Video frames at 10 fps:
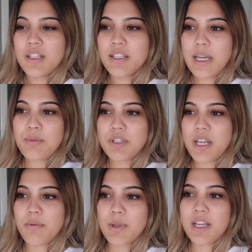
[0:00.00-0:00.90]
Labor
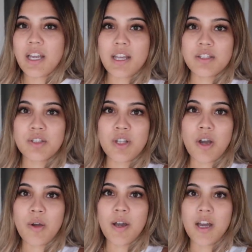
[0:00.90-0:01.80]
Day weekend.
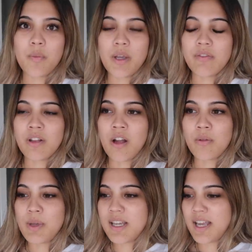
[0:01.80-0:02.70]
So um, we have a
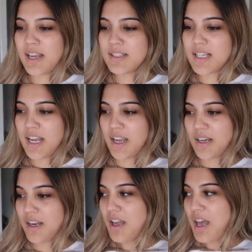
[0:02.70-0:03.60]
long weekend
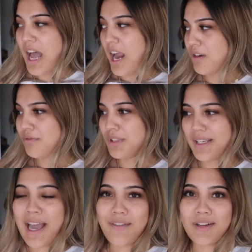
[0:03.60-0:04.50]
and I don't
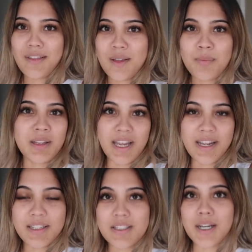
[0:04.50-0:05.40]
really have anything
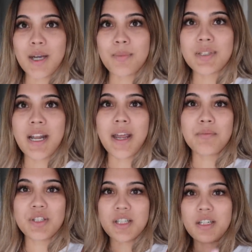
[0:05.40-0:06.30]
planned. Um, today
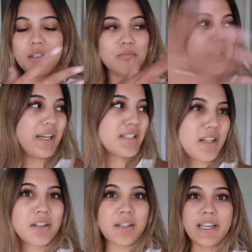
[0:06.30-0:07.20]
I'm just gonna, like I
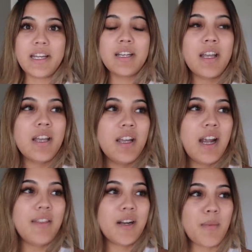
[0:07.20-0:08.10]
said, clean.
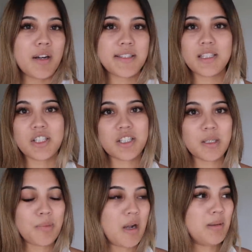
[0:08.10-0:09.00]
And then I'm honestly just
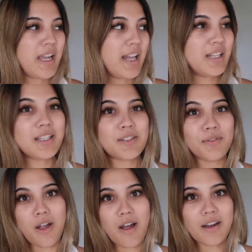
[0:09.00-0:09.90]
gonna probably edit this
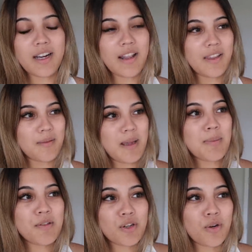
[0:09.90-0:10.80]
vlog and then
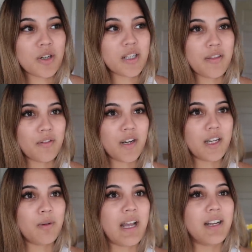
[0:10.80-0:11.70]
maybe record another
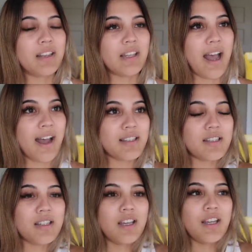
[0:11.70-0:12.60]
video and edit
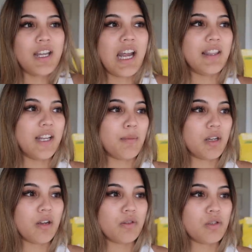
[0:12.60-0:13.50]
that and then I'm
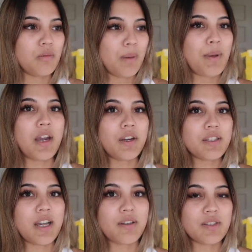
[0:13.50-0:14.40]
gonna go to my
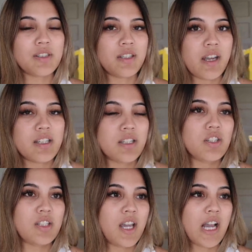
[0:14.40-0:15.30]
parents' house tonight to
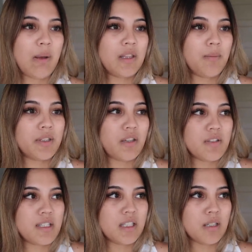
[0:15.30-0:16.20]
just hang out with them because I
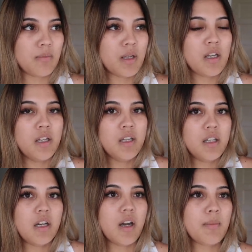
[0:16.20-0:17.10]
haven't seen them
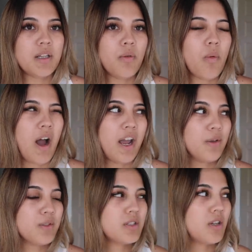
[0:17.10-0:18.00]
um, in a
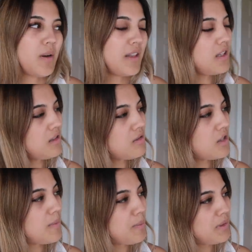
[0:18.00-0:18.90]
while. So I think those are
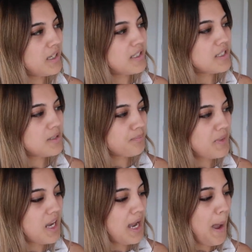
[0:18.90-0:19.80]
all my plans.
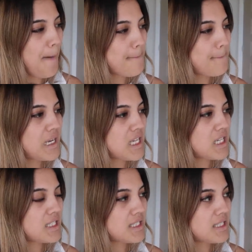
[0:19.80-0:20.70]
Um,
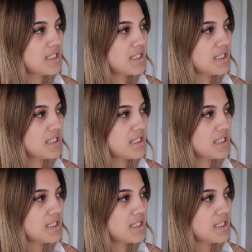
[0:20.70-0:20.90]
but